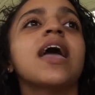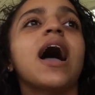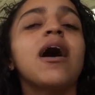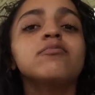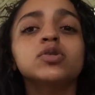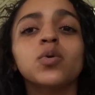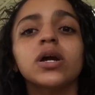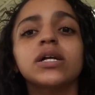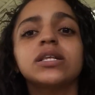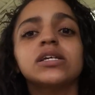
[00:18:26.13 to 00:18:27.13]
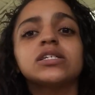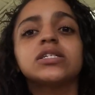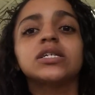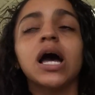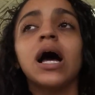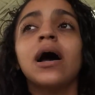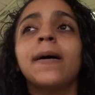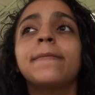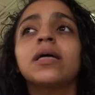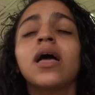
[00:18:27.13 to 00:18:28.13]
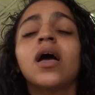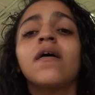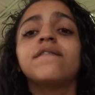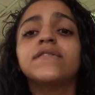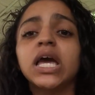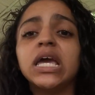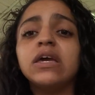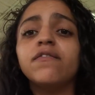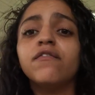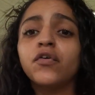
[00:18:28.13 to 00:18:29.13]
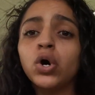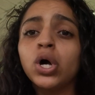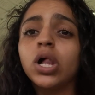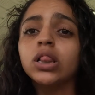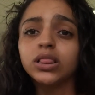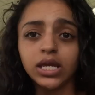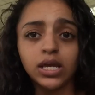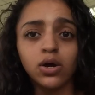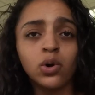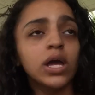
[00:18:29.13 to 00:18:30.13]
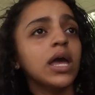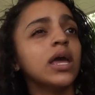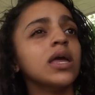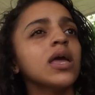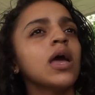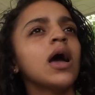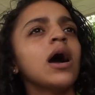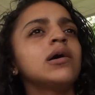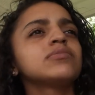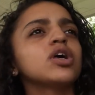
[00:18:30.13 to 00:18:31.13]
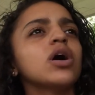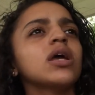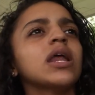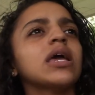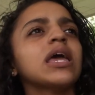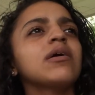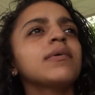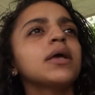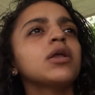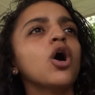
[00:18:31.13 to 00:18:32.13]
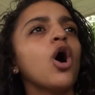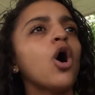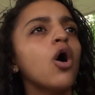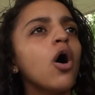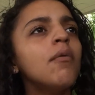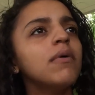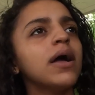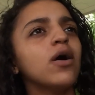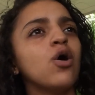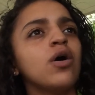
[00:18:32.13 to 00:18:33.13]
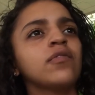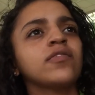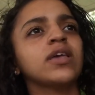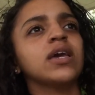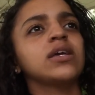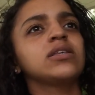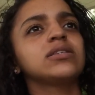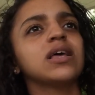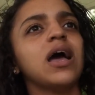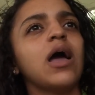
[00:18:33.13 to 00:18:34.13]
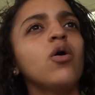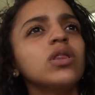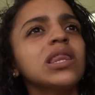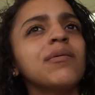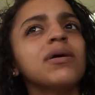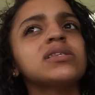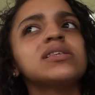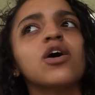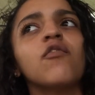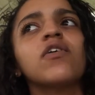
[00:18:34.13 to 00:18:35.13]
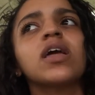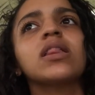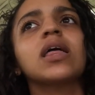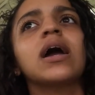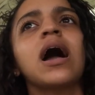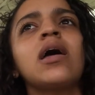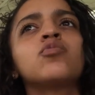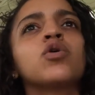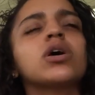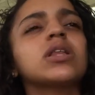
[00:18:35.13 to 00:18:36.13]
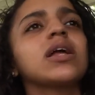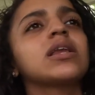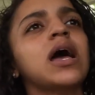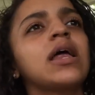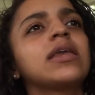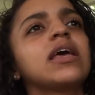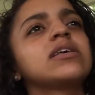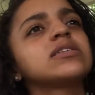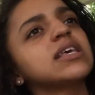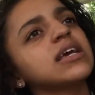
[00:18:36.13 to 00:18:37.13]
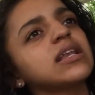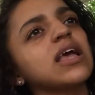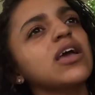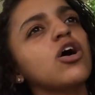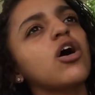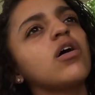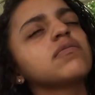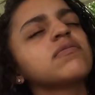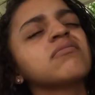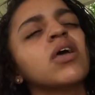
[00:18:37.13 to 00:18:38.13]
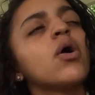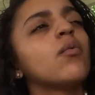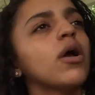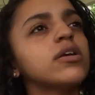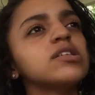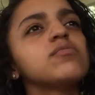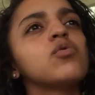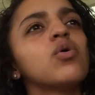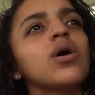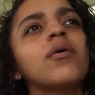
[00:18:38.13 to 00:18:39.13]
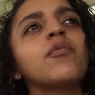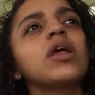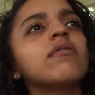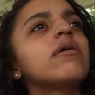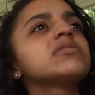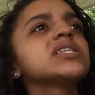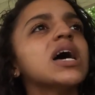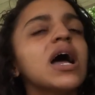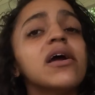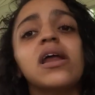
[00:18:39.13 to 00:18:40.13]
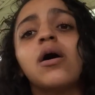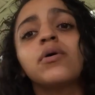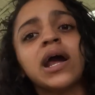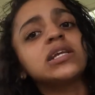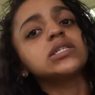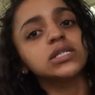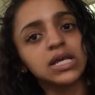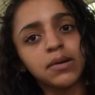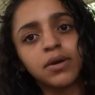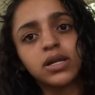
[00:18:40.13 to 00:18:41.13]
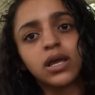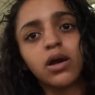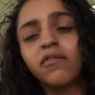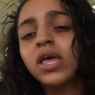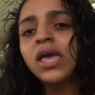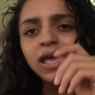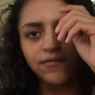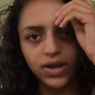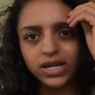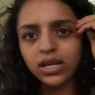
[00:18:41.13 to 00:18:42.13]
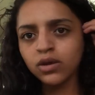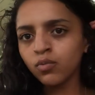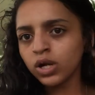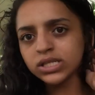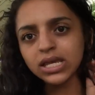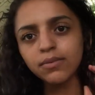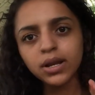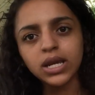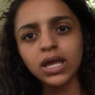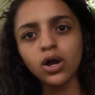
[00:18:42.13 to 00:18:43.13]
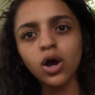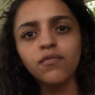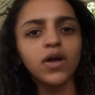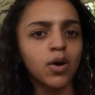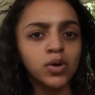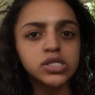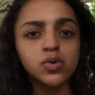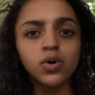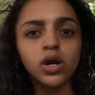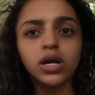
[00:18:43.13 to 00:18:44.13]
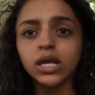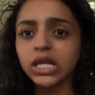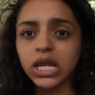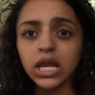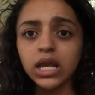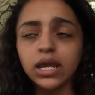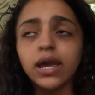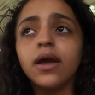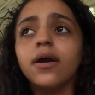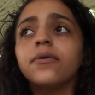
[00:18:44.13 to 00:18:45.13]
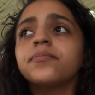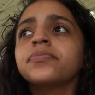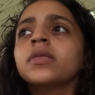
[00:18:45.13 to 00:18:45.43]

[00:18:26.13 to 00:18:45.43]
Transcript: I was working this job faithfully, okay? I'm talking, I came in all my off days. I only let myself get, I'd work 9 days, take a day off, work some more, and whenever I was tired, I would actually take my day off. If I didn't want to take my day off, I went to work, and they didn't care.